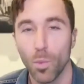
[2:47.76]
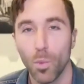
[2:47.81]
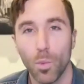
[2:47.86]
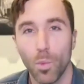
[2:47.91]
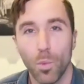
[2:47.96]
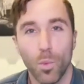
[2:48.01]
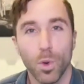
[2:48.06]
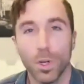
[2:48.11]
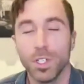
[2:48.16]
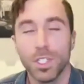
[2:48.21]

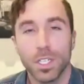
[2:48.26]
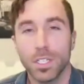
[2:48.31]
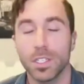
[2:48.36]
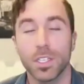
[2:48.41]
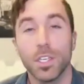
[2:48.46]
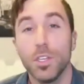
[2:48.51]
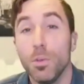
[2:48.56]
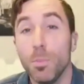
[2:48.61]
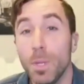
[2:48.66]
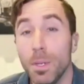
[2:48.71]
we're just
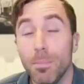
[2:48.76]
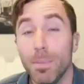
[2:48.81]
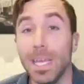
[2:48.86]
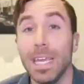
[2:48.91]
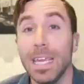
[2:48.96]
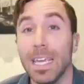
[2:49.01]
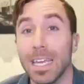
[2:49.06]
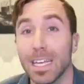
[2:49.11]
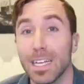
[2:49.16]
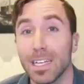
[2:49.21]
human
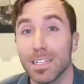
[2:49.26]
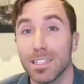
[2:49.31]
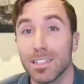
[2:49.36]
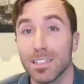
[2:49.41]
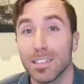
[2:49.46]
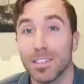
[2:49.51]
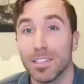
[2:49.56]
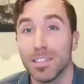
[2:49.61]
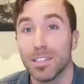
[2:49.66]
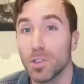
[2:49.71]

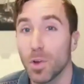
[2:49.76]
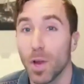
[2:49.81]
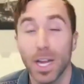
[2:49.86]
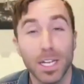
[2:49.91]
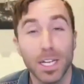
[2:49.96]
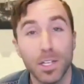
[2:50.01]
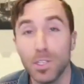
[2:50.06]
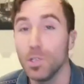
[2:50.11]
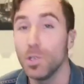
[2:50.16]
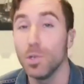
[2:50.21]
beings trying
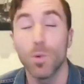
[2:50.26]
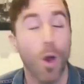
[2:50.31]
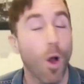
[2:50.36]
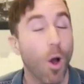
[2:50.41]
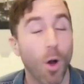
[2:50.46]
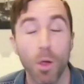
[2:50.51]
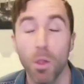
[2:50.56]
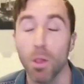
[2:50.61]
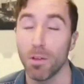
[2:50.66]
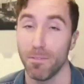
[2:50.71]
to do
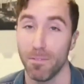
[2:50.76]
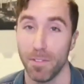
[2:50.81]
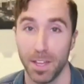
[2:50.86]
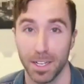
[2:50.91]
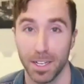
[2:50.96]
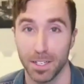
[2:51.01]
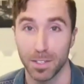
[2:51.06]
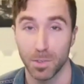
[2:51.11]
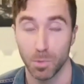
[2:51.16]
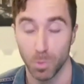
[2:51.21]
all of this.